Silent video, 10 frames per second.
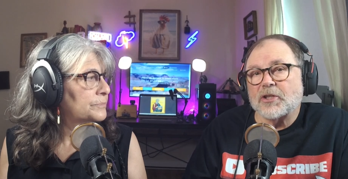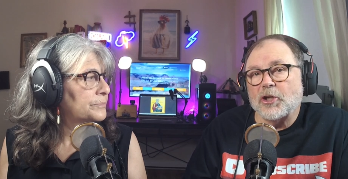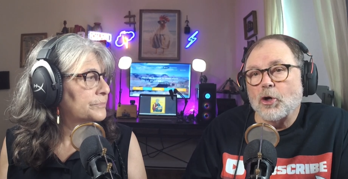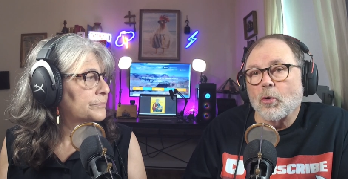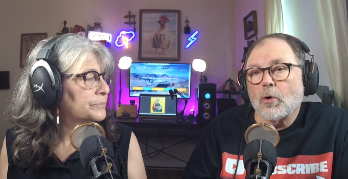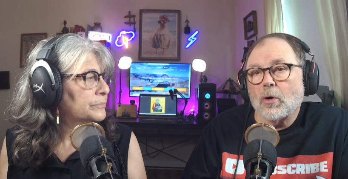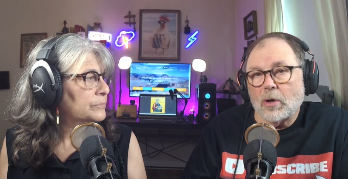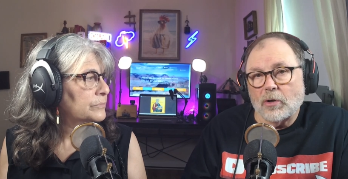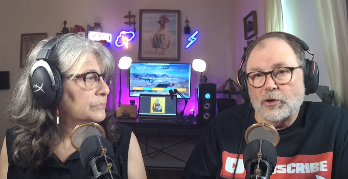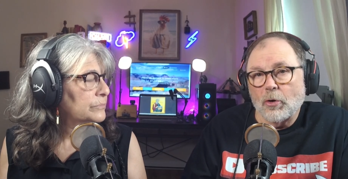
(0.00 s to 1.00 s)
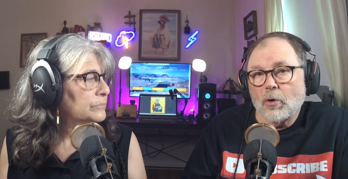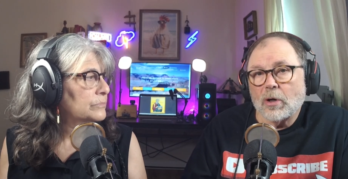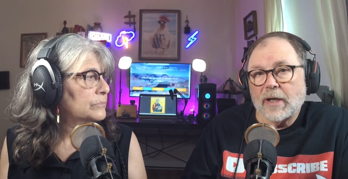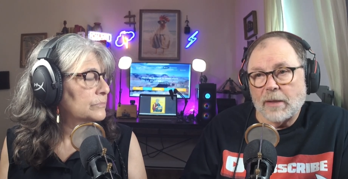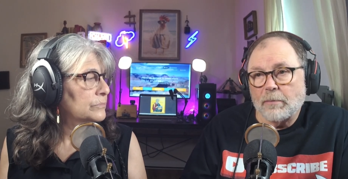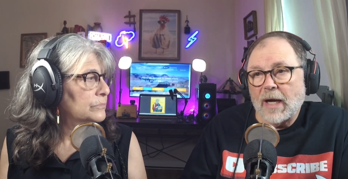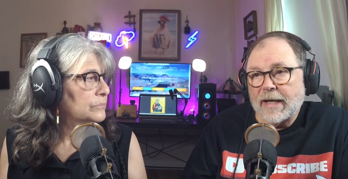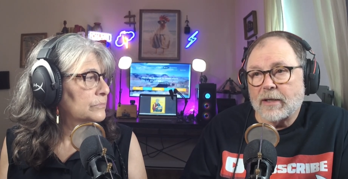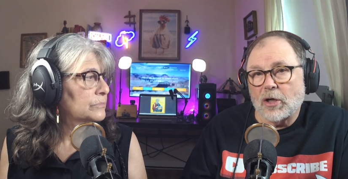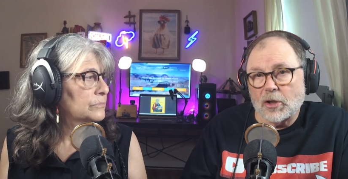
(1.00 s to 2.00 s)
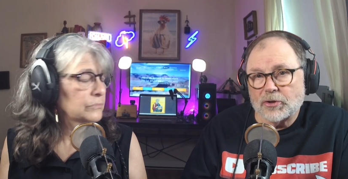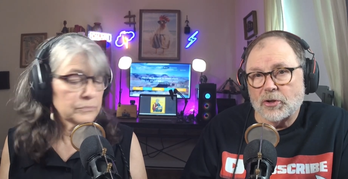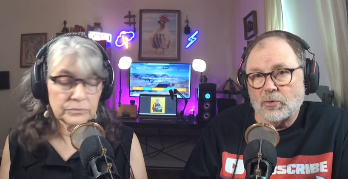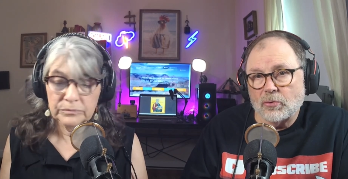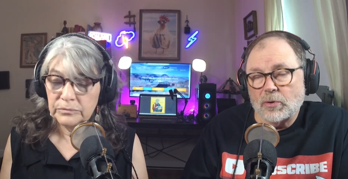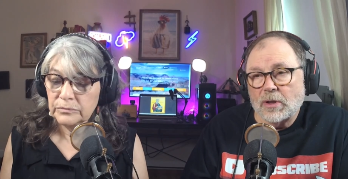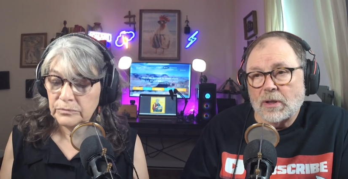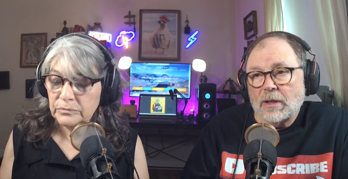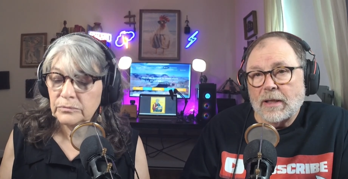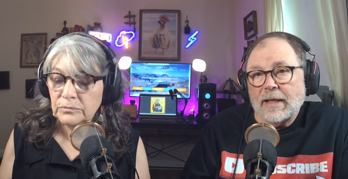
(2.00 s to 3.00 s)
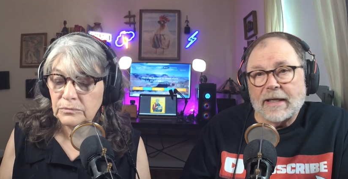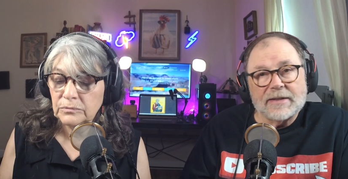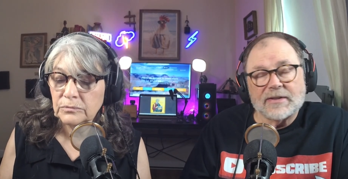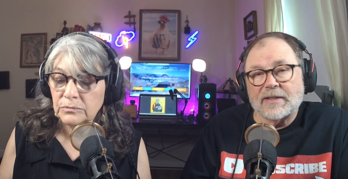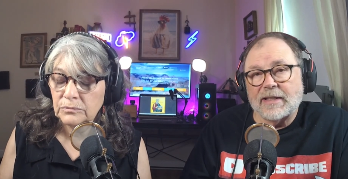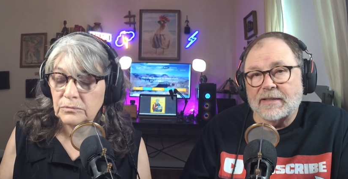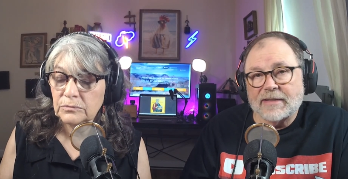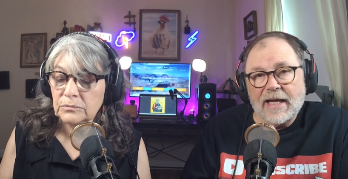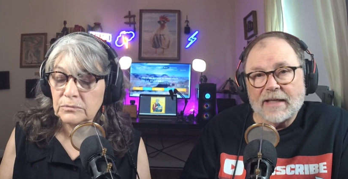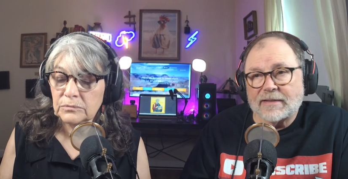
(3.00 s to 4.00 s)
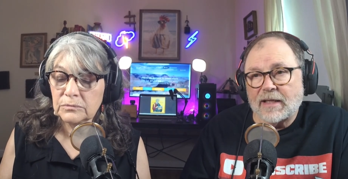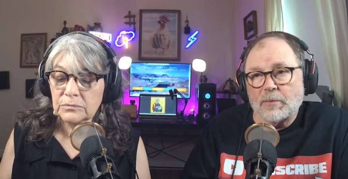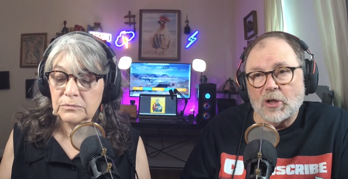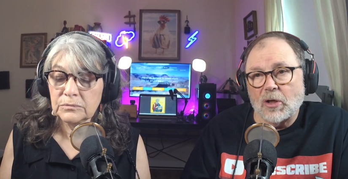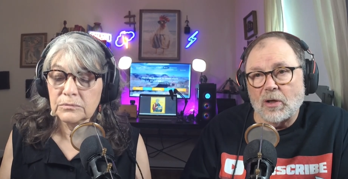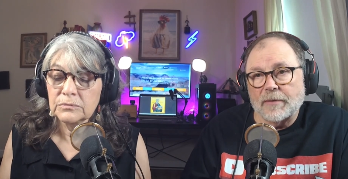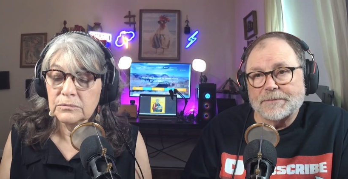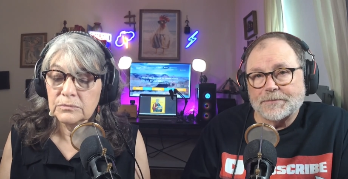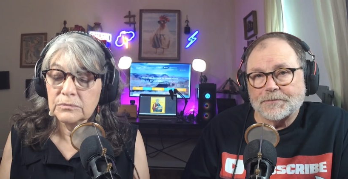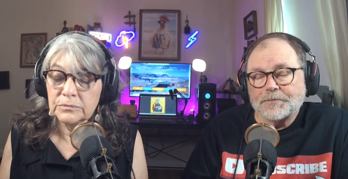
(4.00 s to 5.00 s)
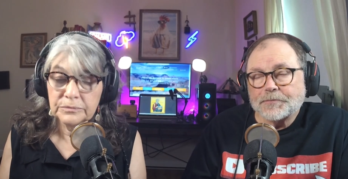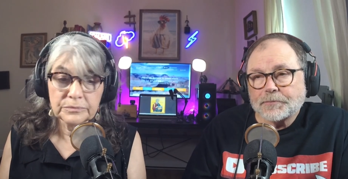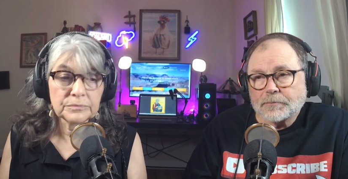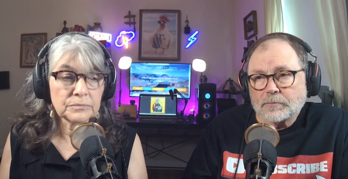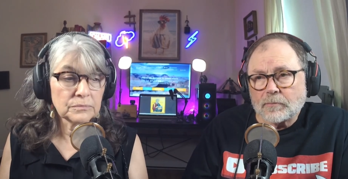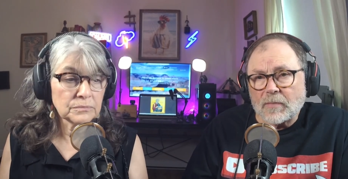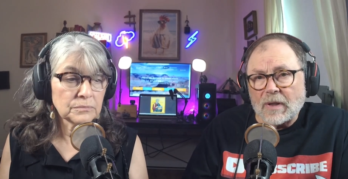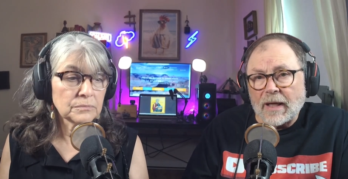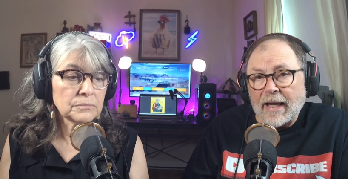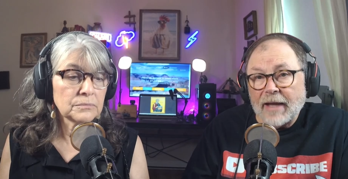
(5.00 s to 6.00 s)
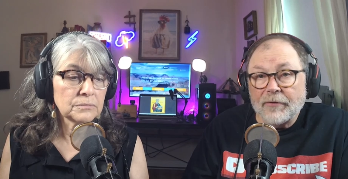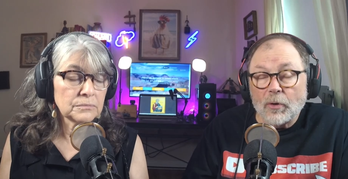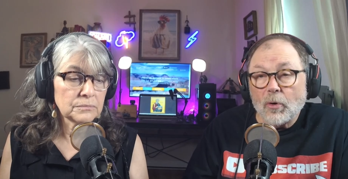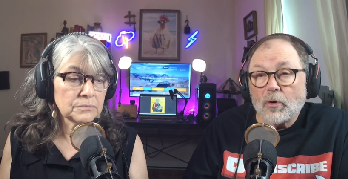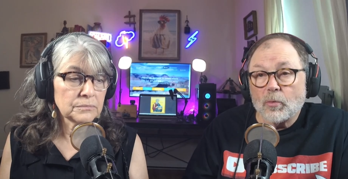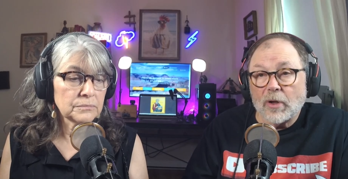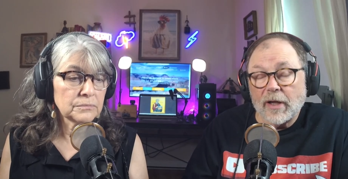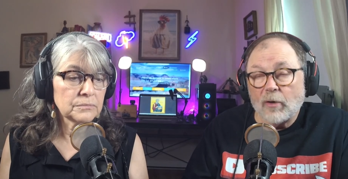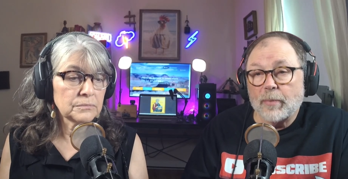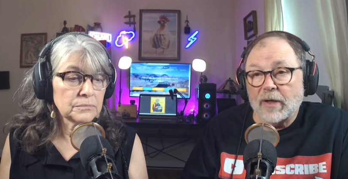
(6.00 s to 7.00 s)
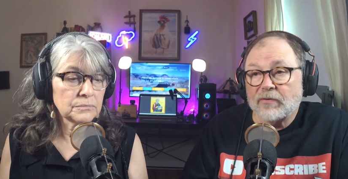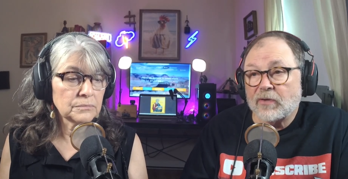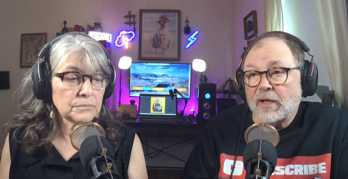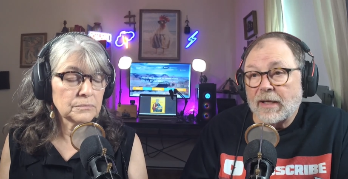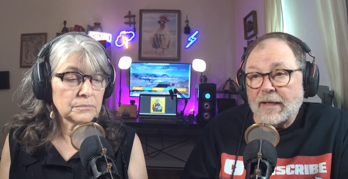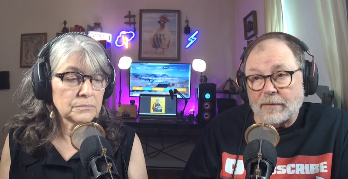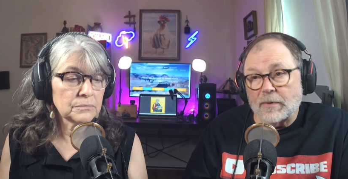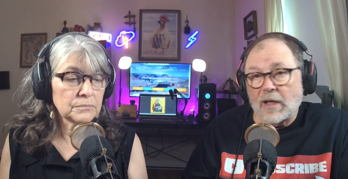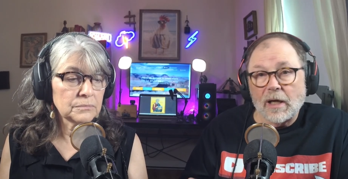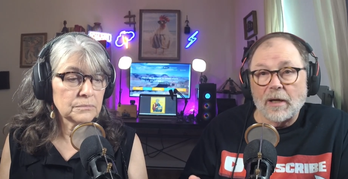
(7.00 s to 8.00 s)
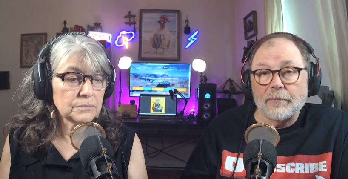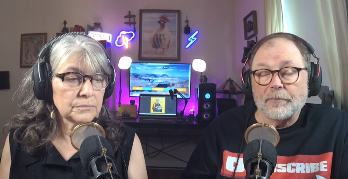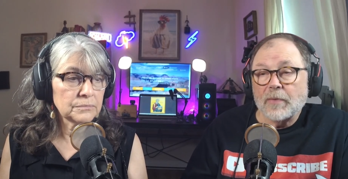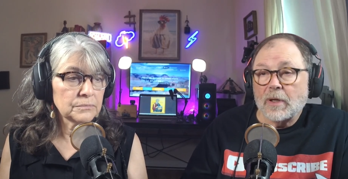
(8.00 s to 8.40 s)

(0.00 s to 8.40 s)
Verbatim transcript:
Speaker 1: your your and my call too. It's the exact same call. And the Lord will help us um,